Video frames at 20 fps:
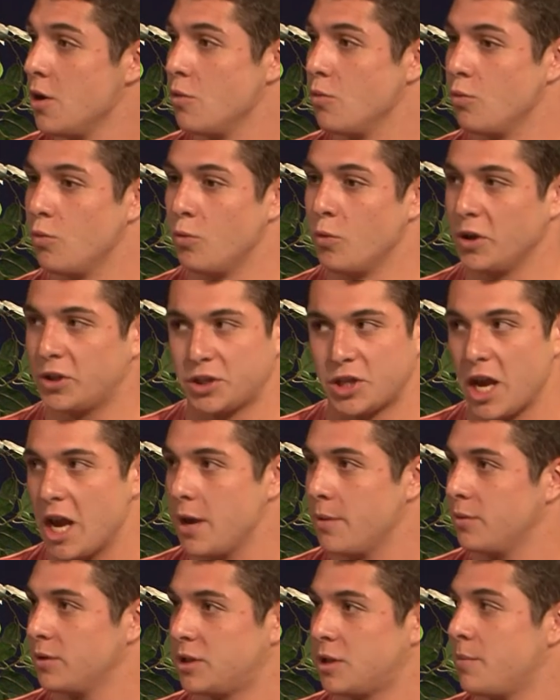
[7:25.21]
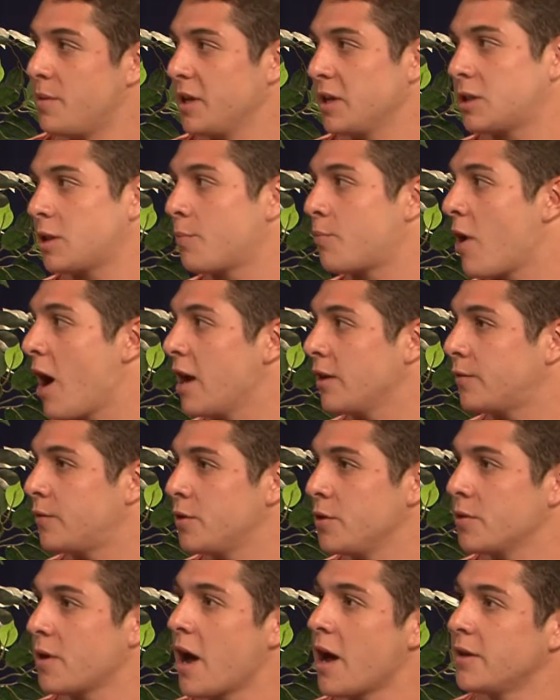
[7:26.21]
Which game was the biggest surprise for
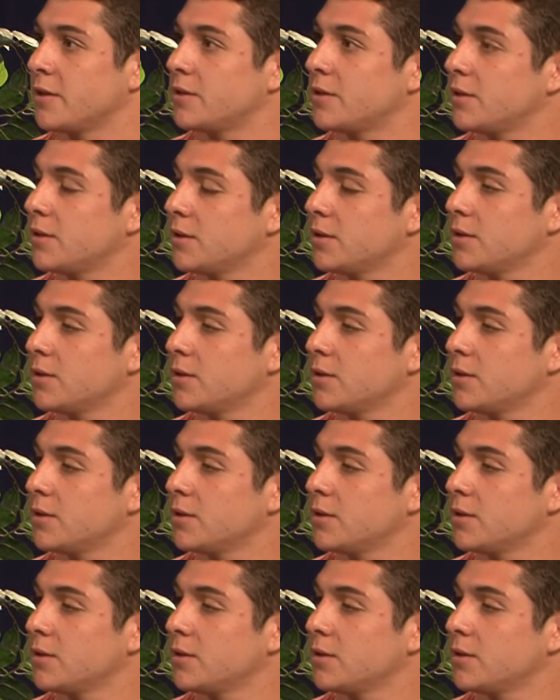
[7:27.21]
you guys?